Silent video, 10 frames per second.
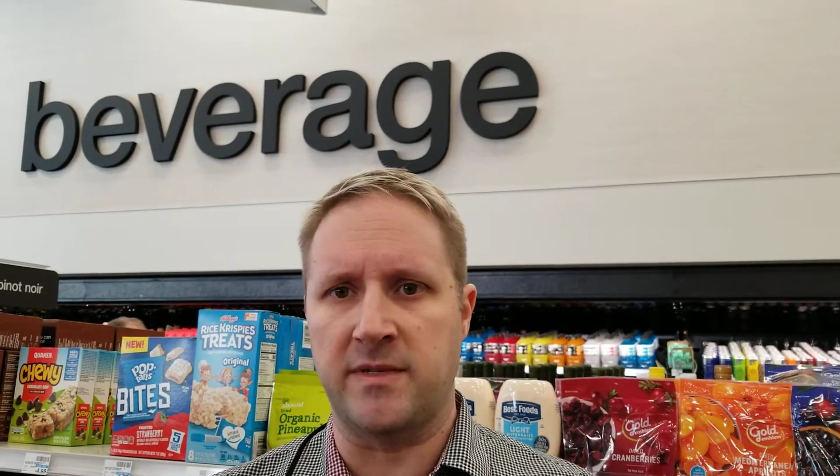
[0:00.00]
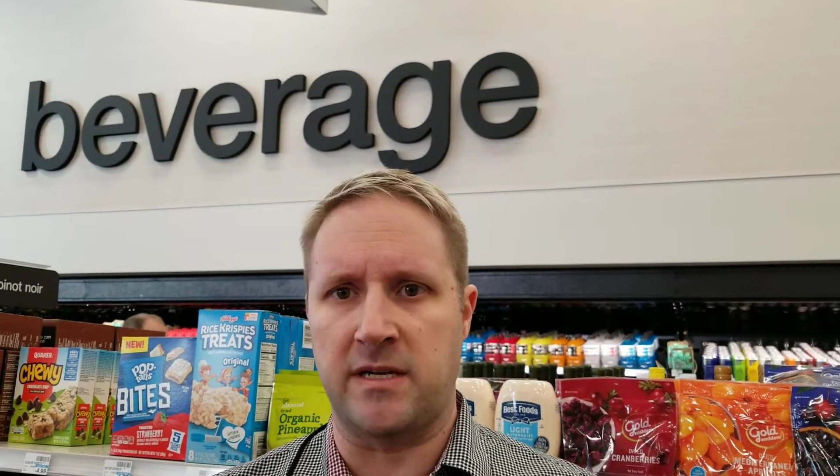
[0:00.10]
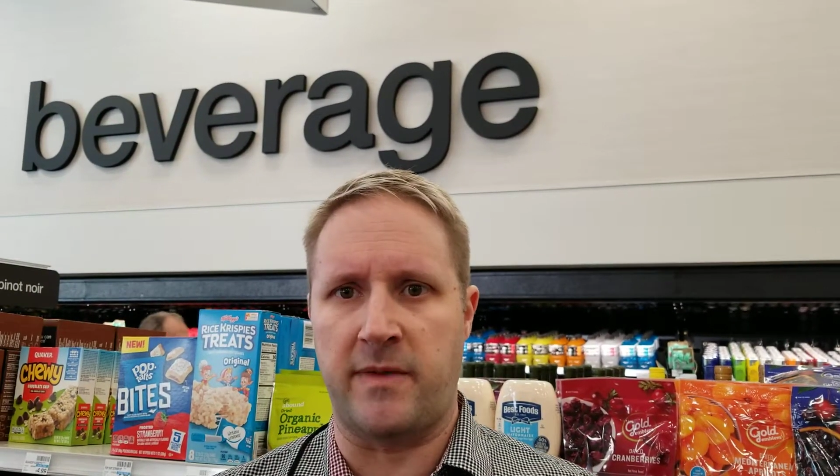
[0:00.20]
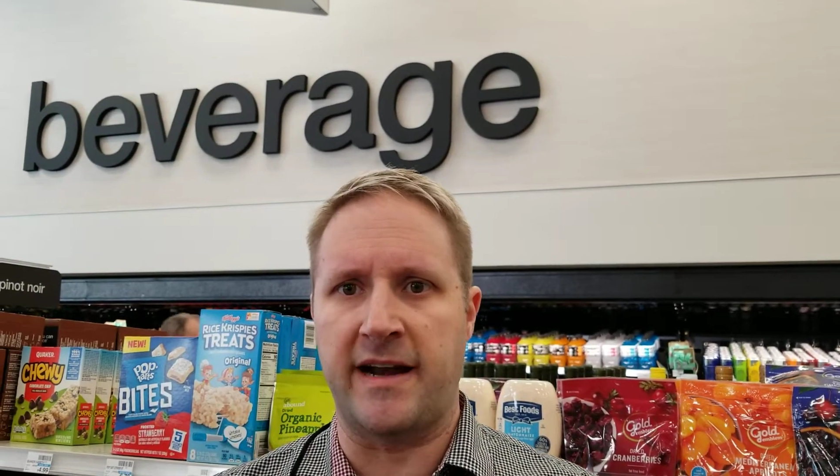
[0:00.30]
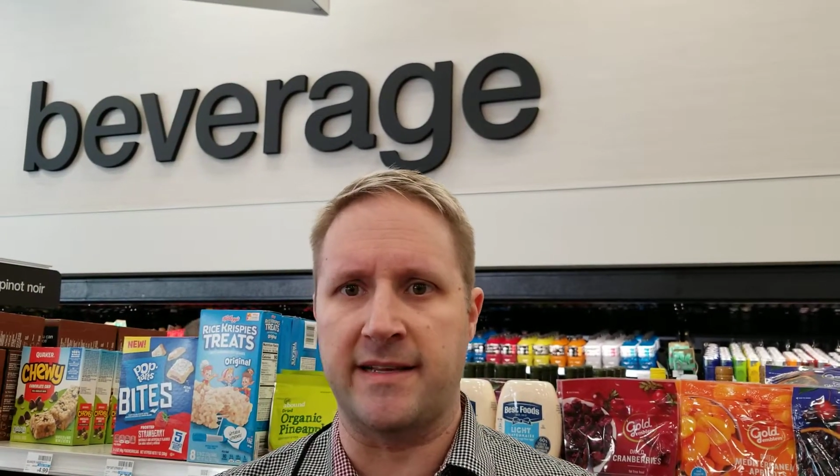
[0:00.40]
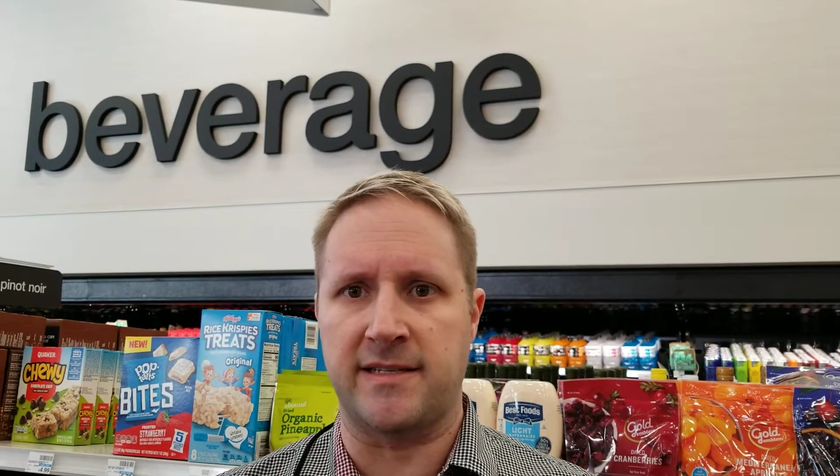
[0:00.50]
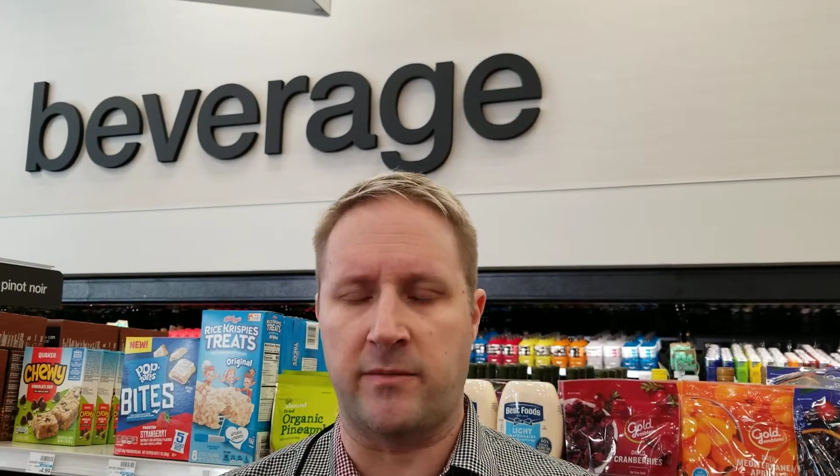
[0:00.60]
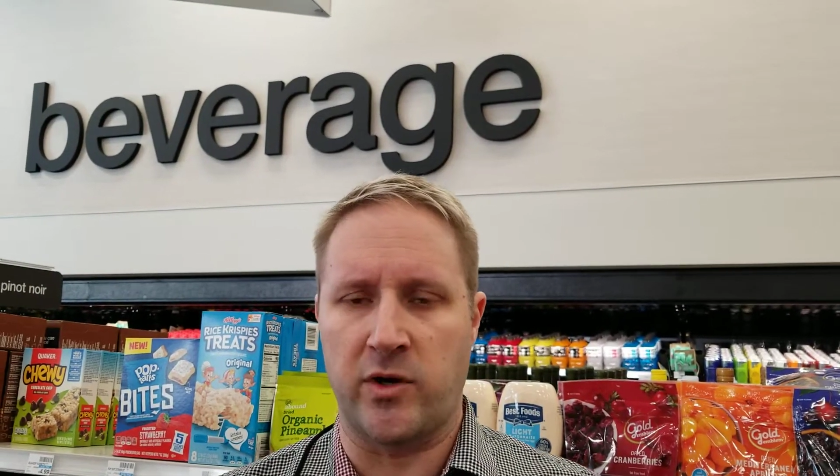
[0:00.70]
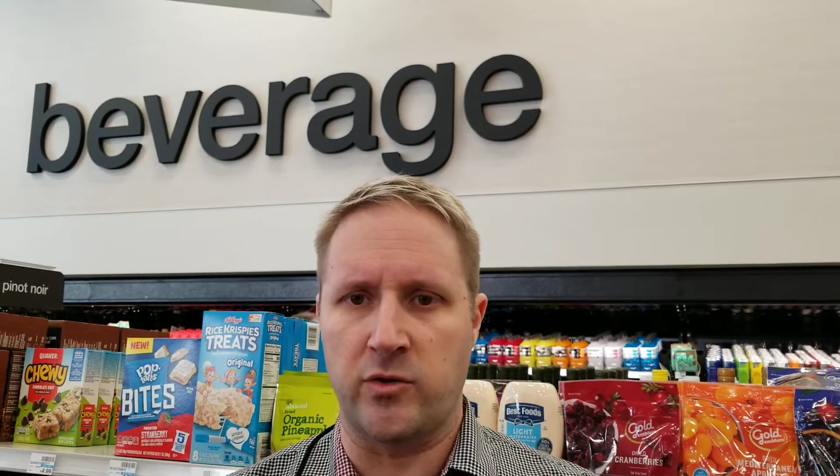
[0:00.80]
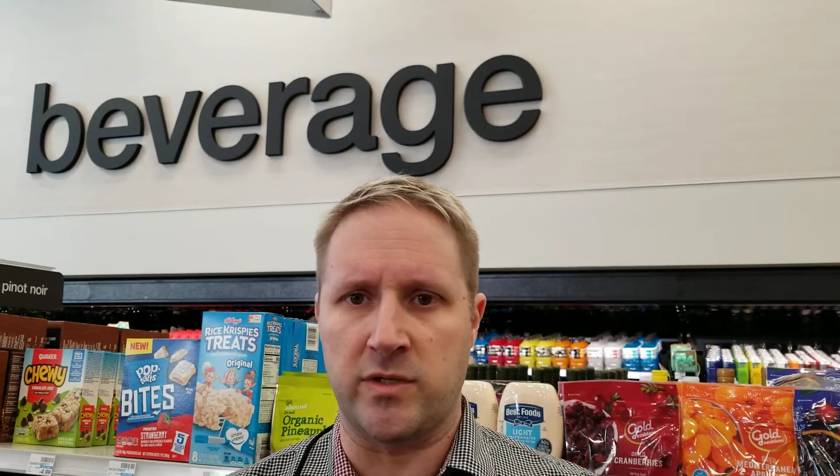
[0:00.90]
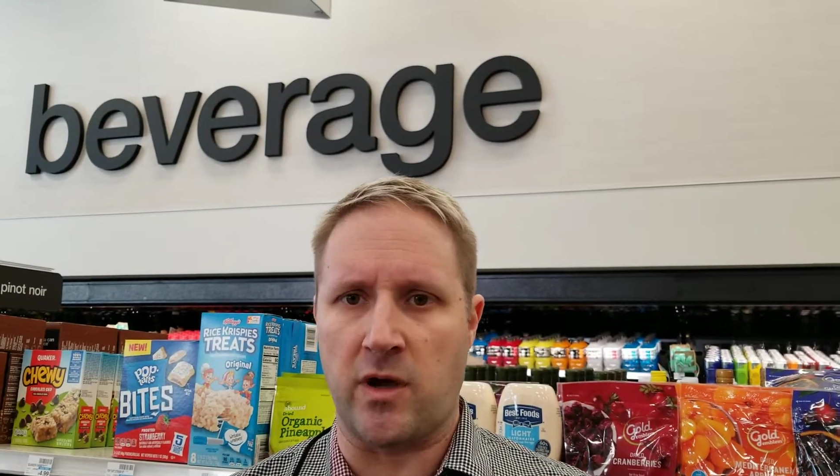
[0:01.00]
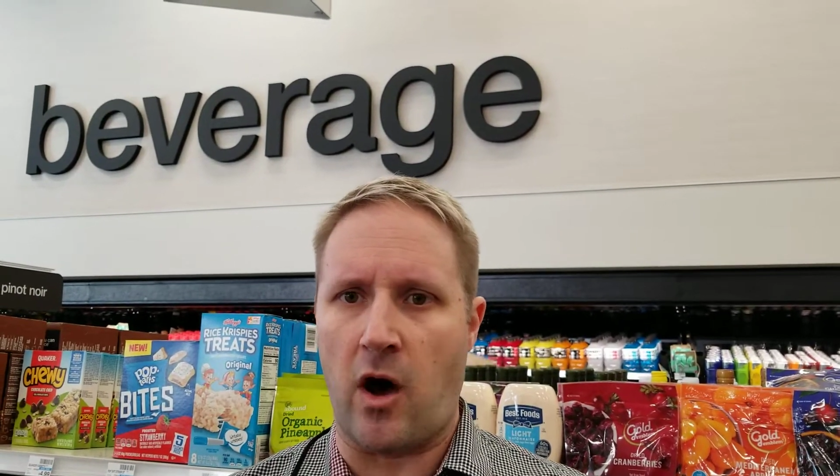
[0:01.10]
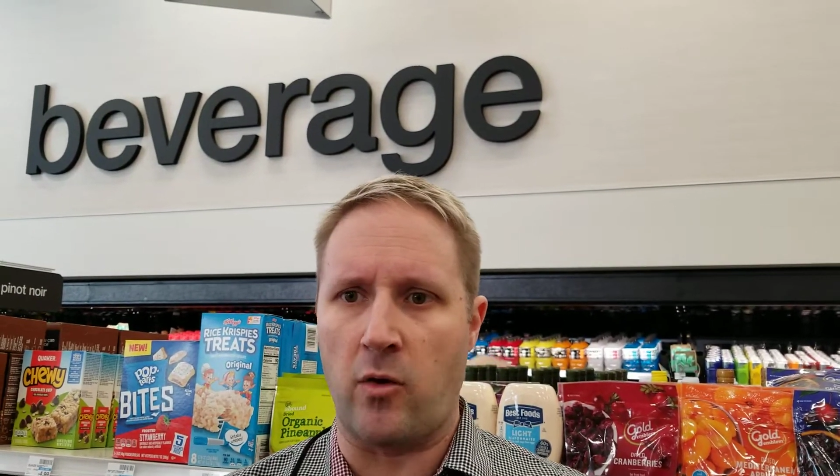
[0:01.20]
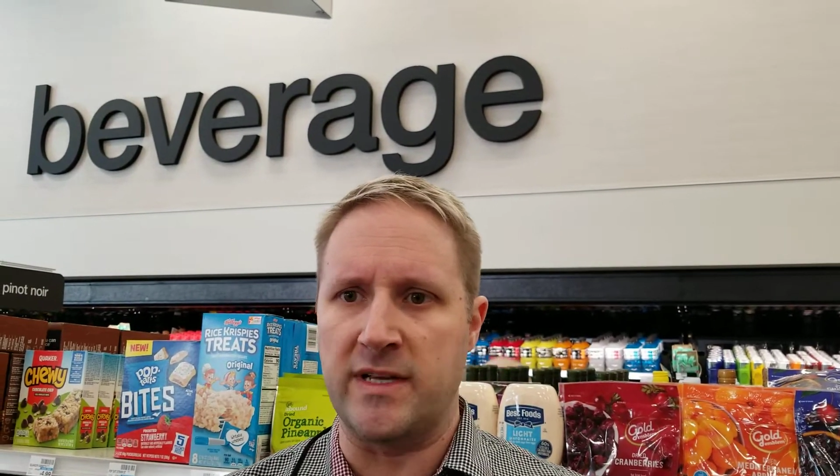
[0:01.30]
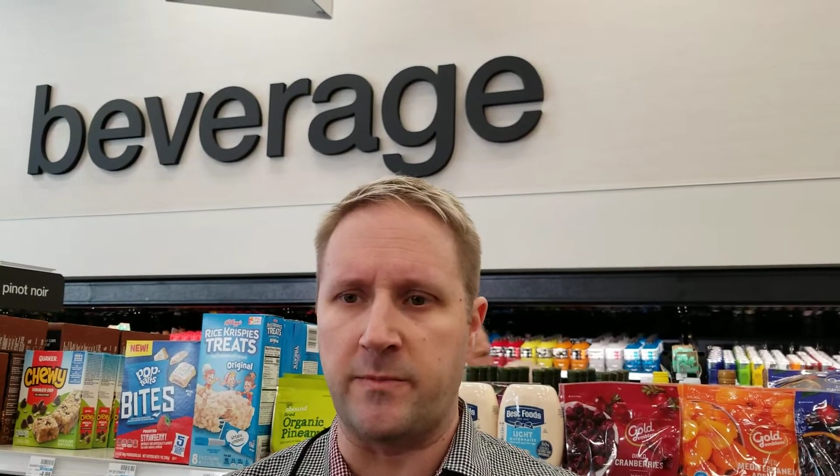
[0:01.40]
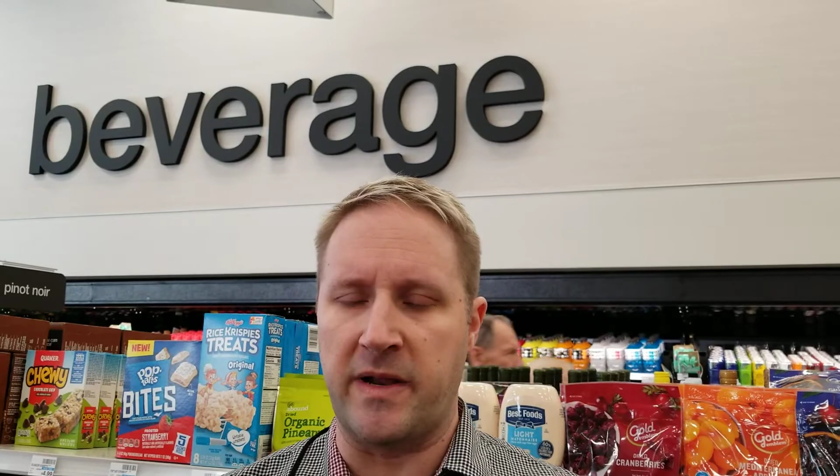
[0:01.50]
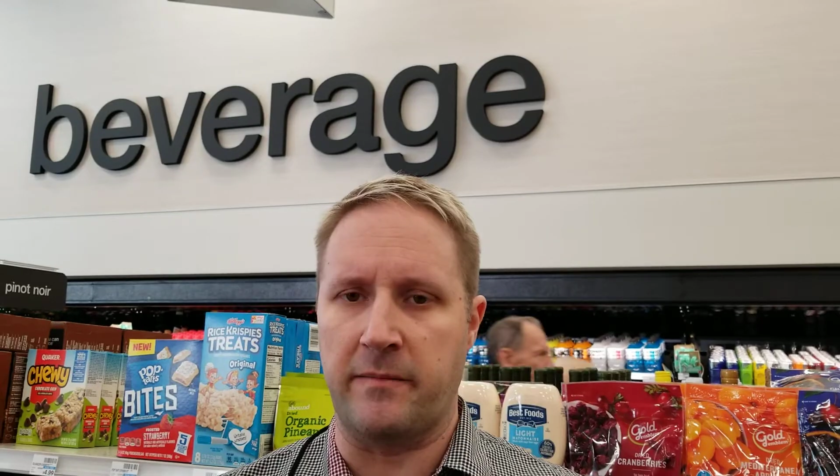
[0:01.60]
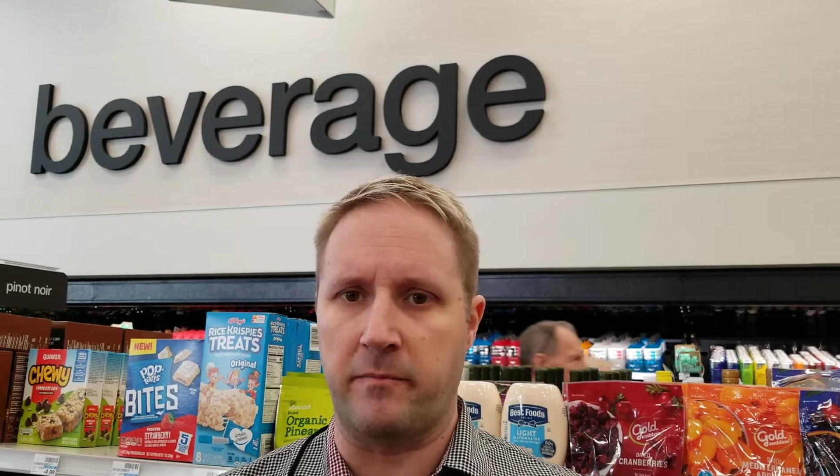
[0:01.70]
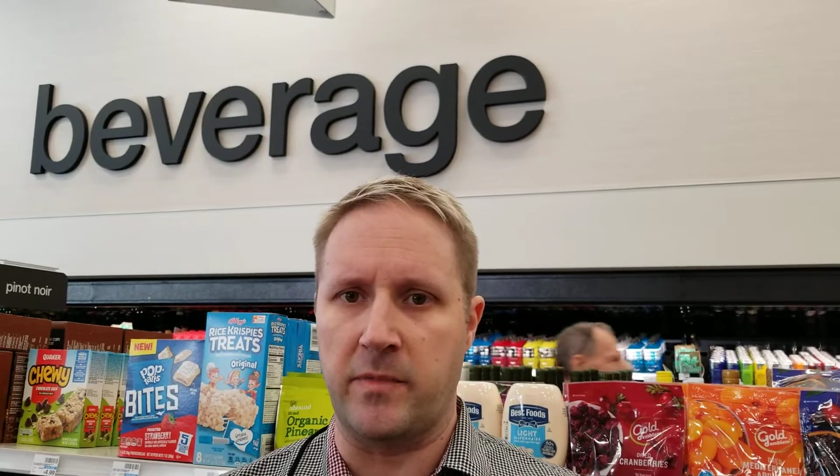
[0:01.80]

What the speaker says: to mind as someone who's always been,